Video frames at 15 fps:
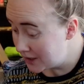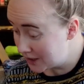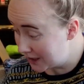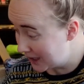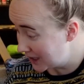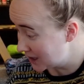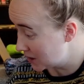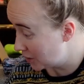So
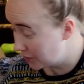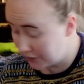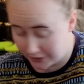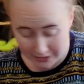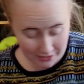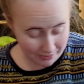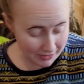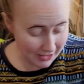that's also
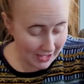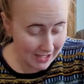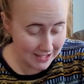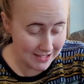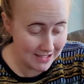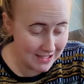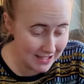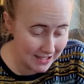something I
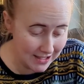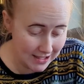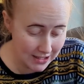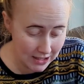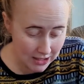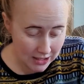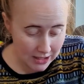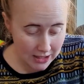did.